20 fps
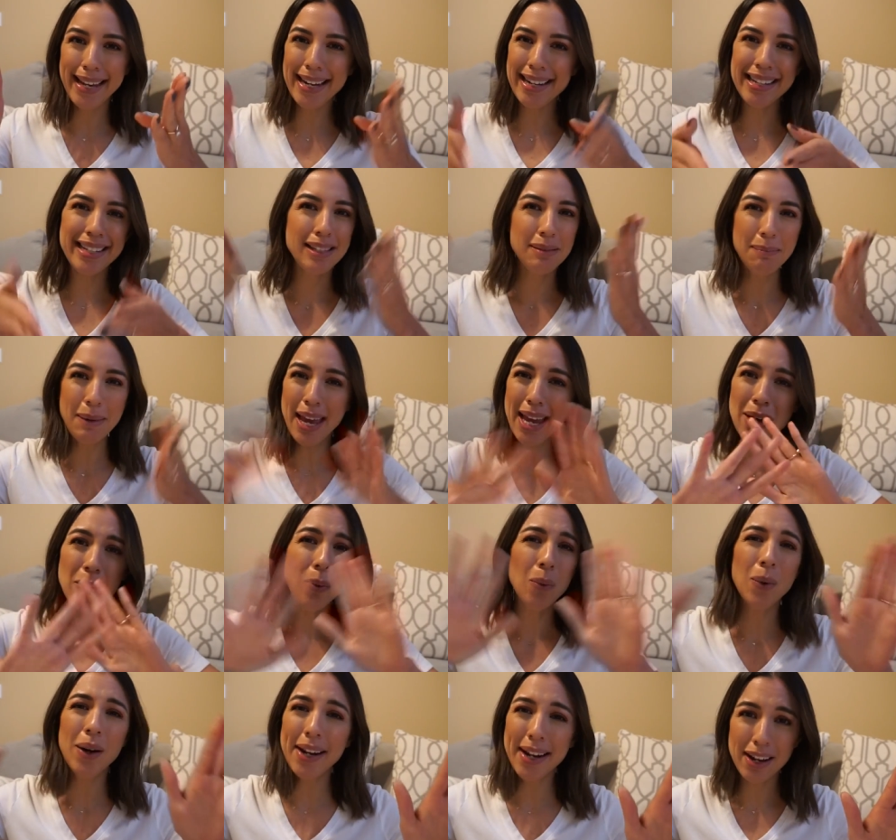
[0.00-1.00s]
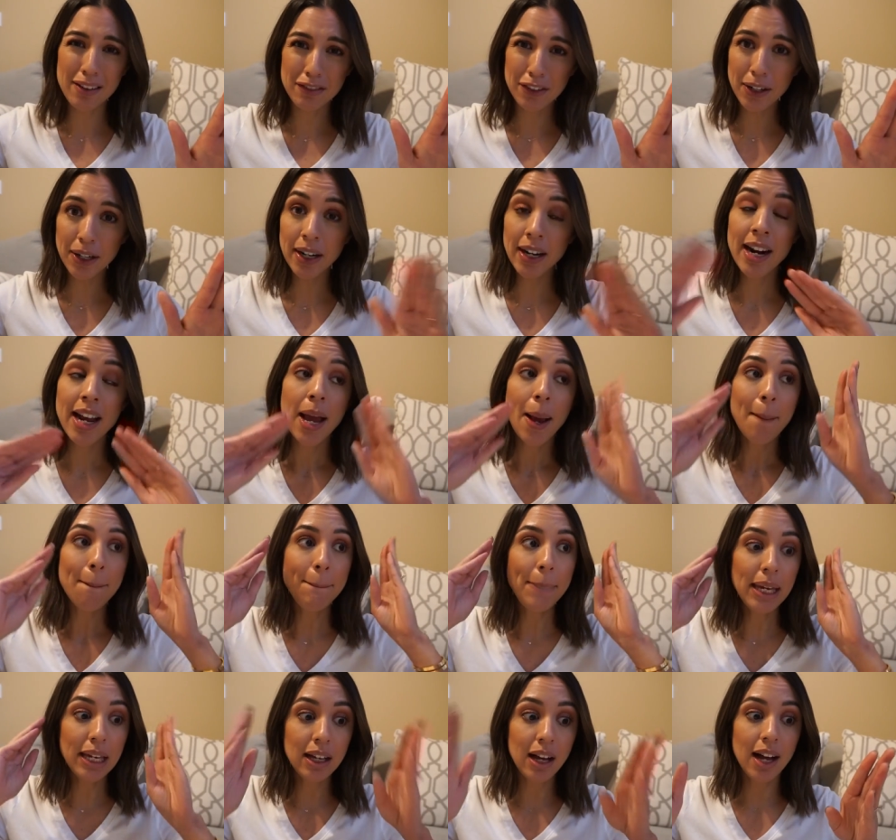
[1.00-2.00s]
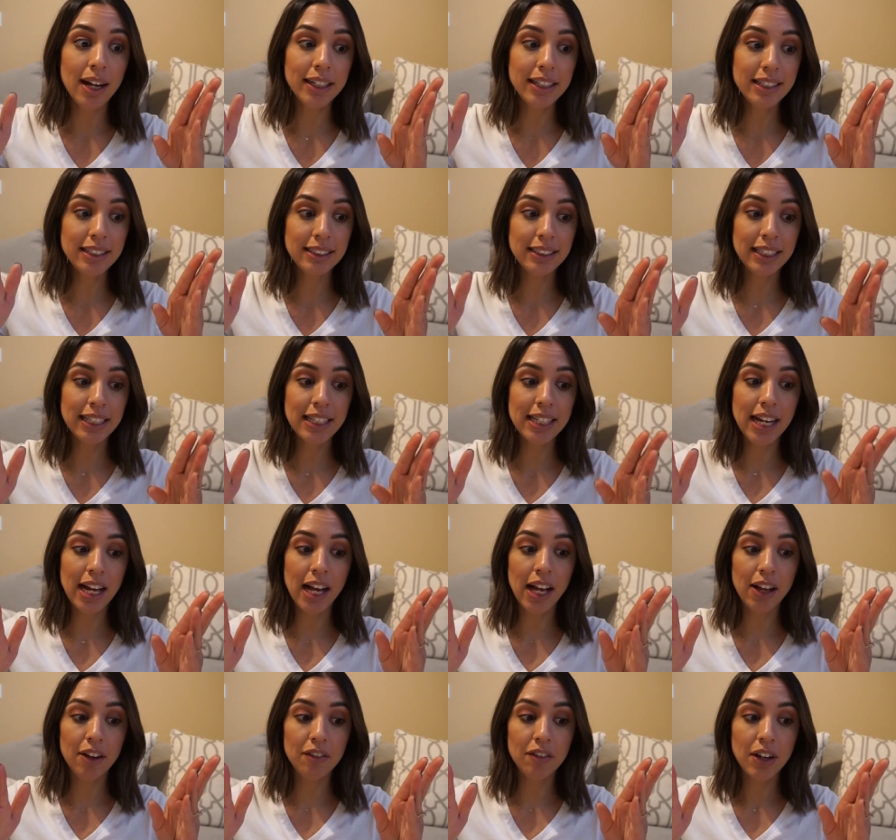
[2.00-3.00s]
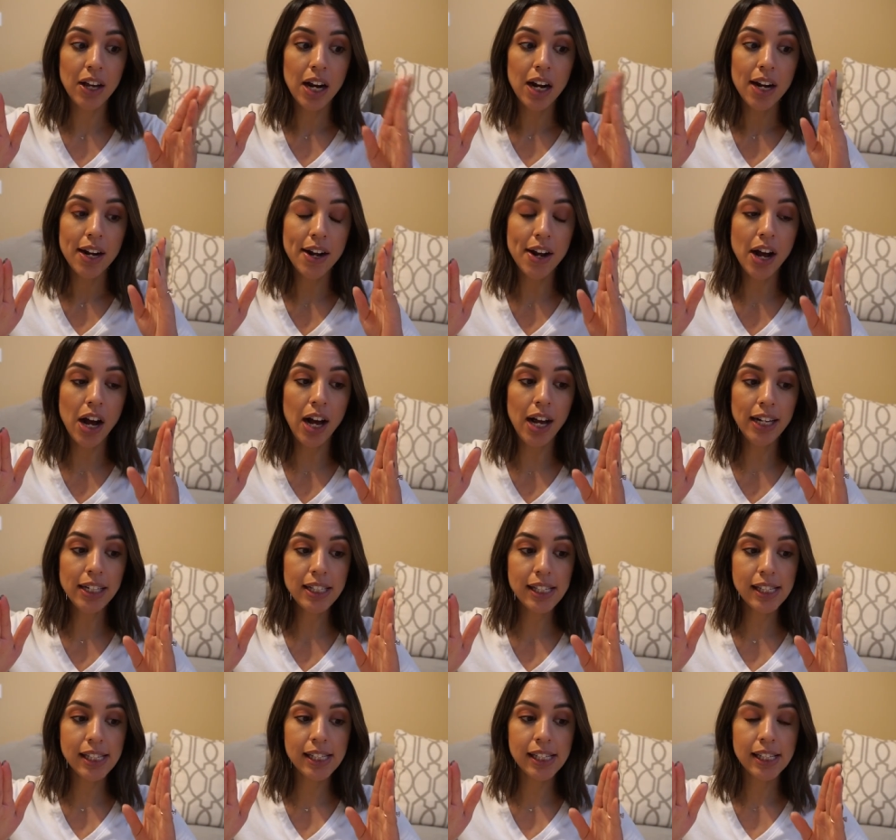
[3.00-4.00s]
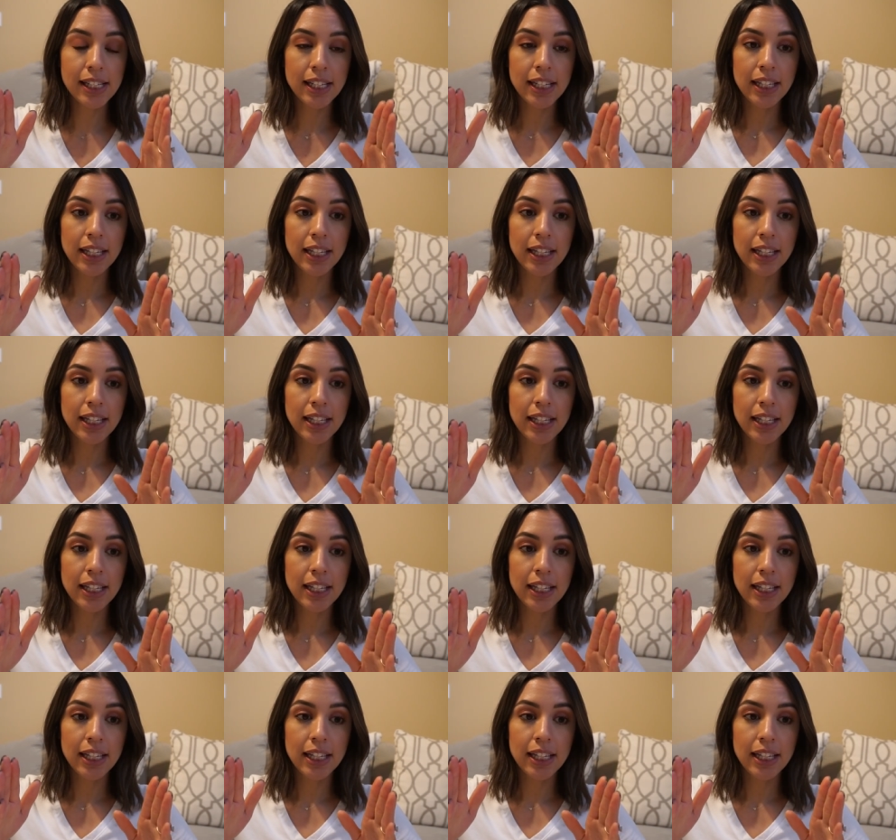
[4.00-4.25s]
ladies, men, whatever, be cognizant of not